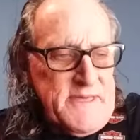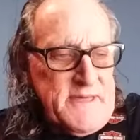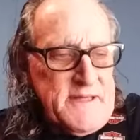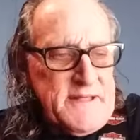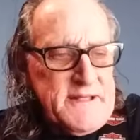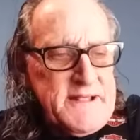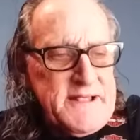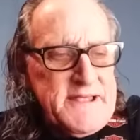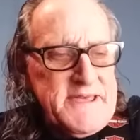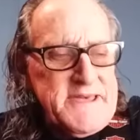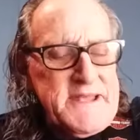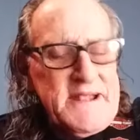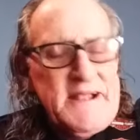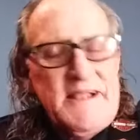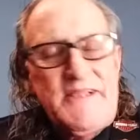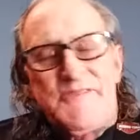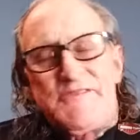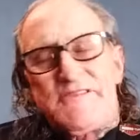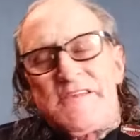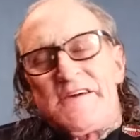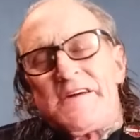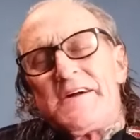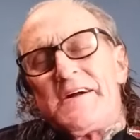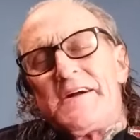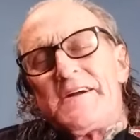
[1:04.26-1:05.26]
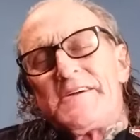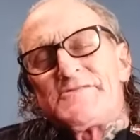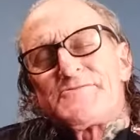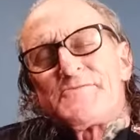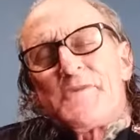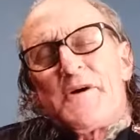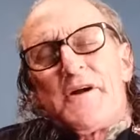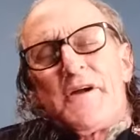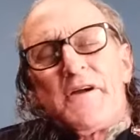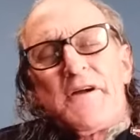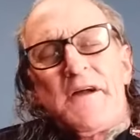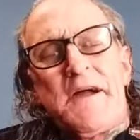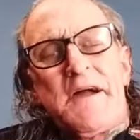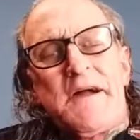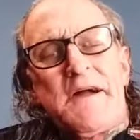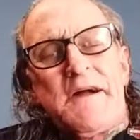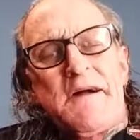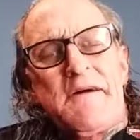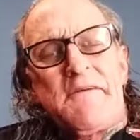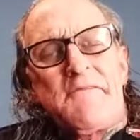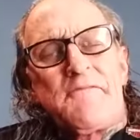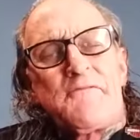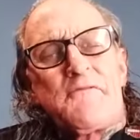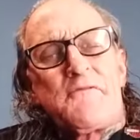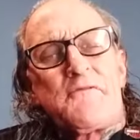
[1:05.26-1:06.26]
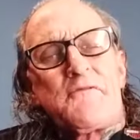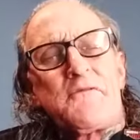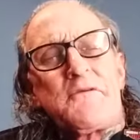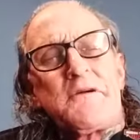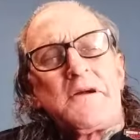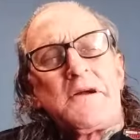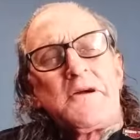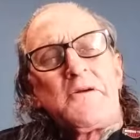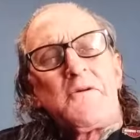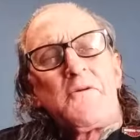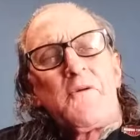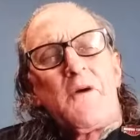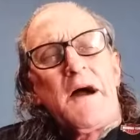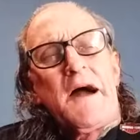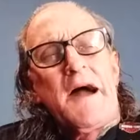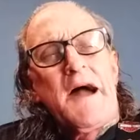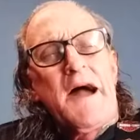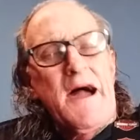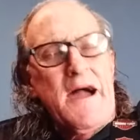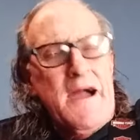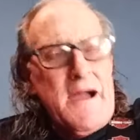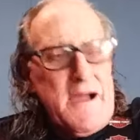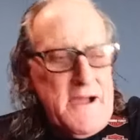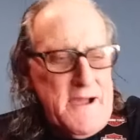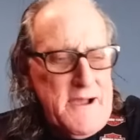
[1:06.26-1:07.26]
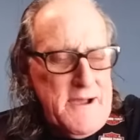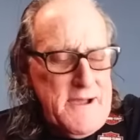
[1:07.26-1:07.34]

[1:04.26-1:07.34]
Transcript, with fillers: Little things were everywhere.